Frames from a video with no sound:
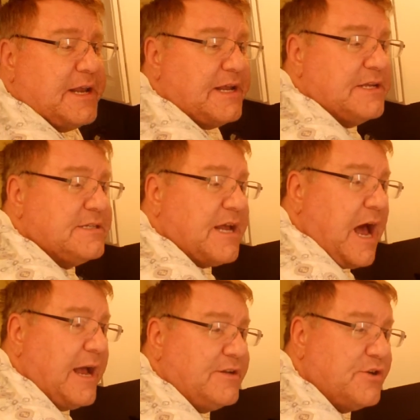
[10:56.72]
is
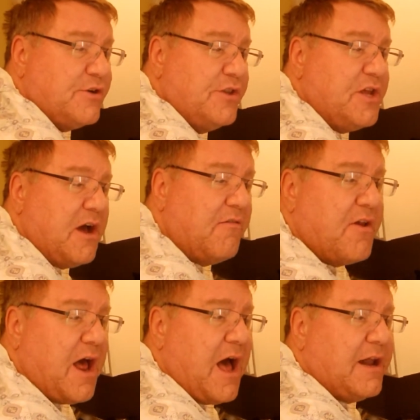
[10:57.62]
I turned the
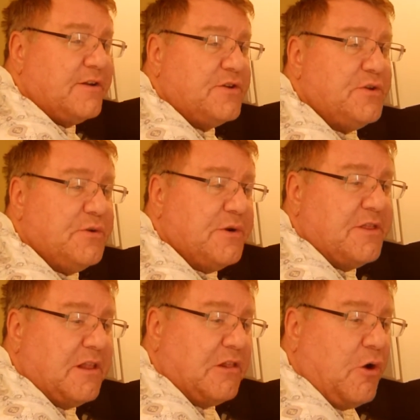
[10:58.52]
oven on to
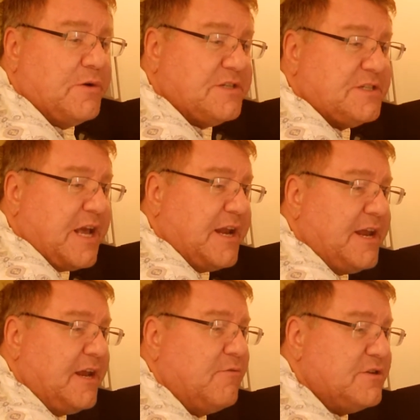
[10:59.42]
the lowest
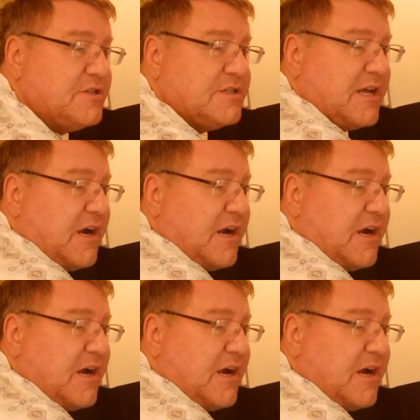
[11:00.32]
setting, which is like